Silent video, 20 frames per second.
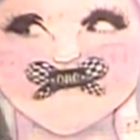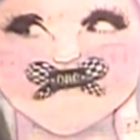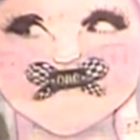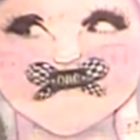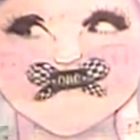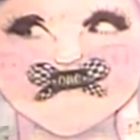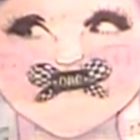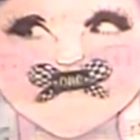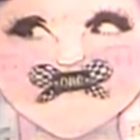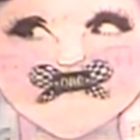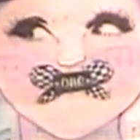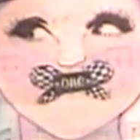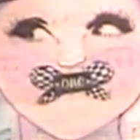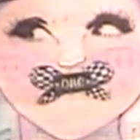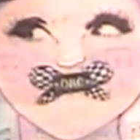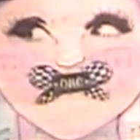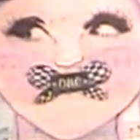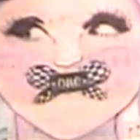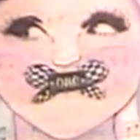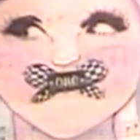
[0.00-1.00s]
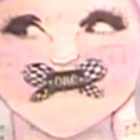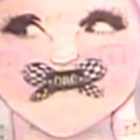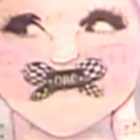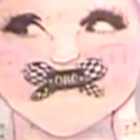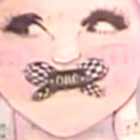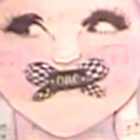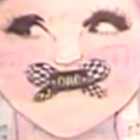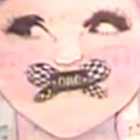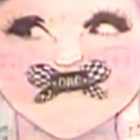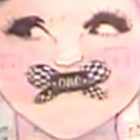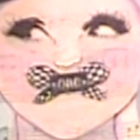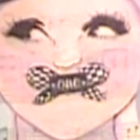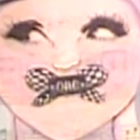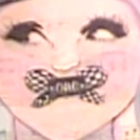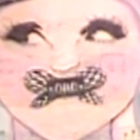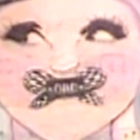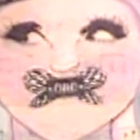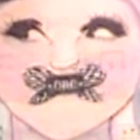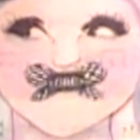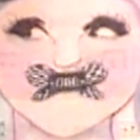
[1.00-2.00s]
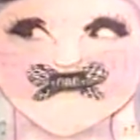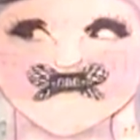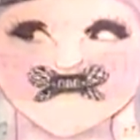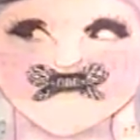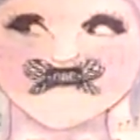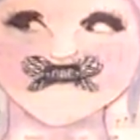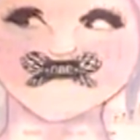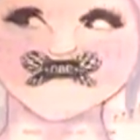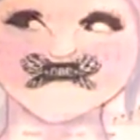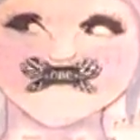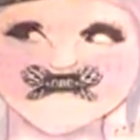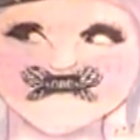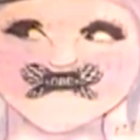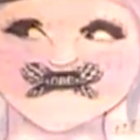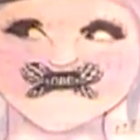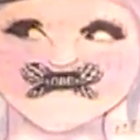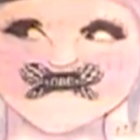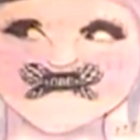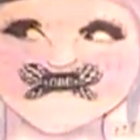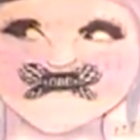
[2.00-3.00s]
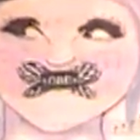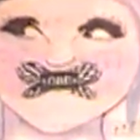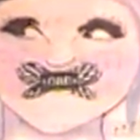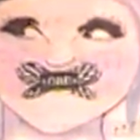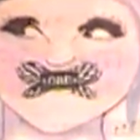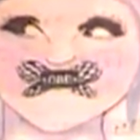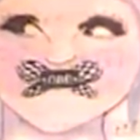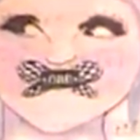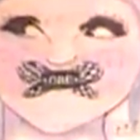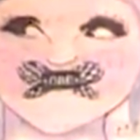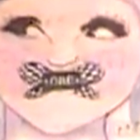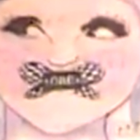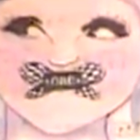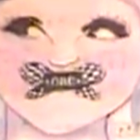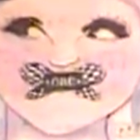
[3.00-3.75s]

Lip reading: for that hair, just to give it a little bit. Oh, you can't even see where I'm going down here.